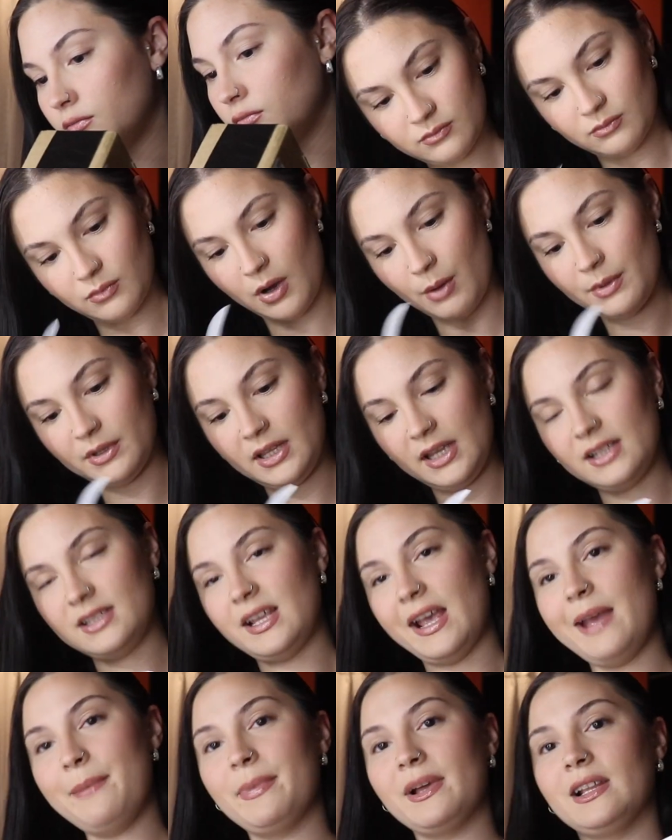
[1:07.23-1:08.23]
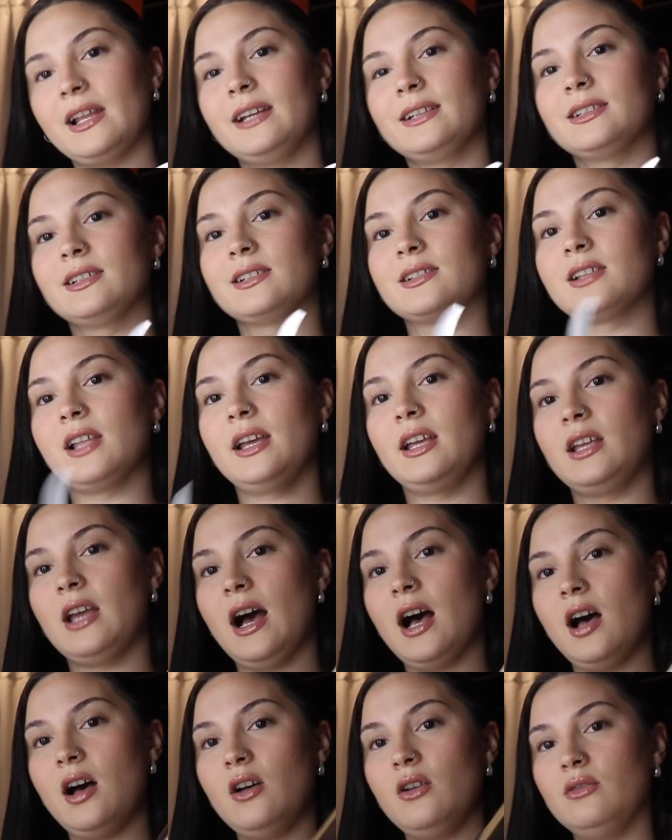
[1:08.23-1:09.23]
Why would they tape it like this? Like,
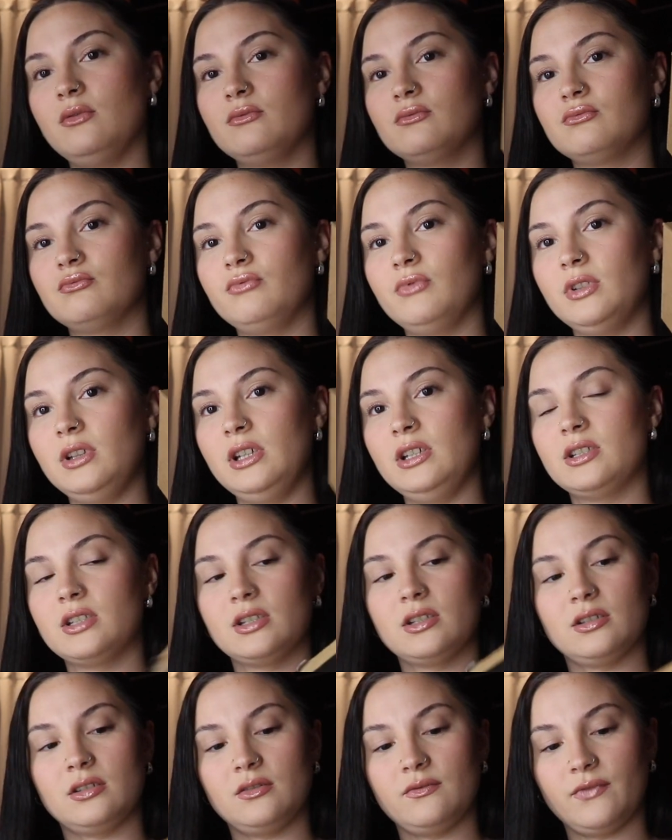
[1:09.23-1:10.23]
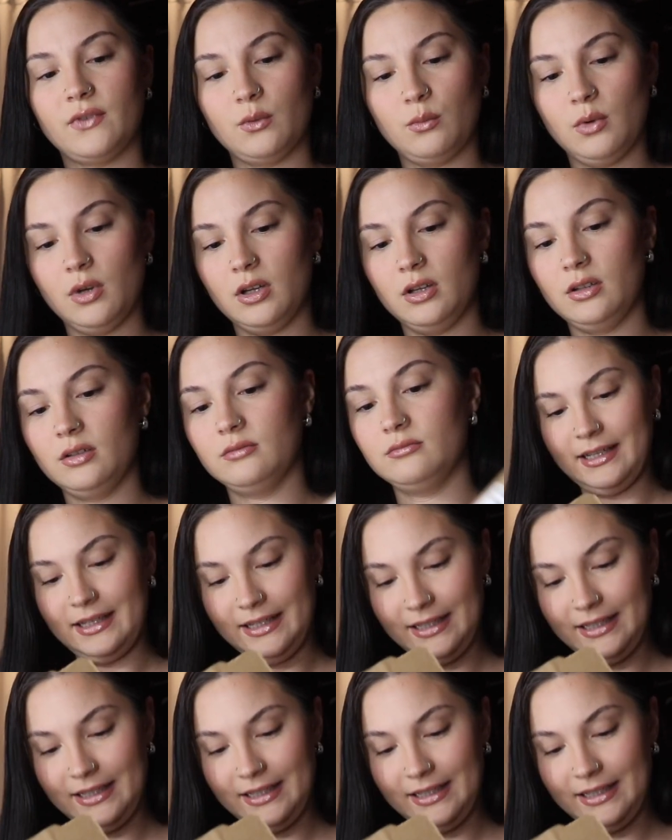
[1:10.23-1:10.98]
y'all really just for what?